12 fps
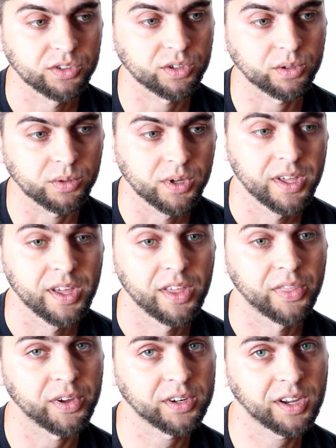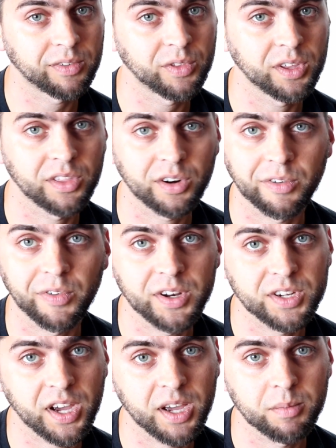So they're a
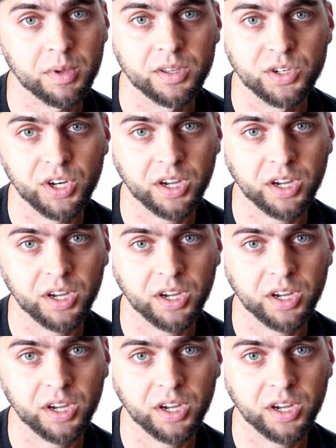fun time.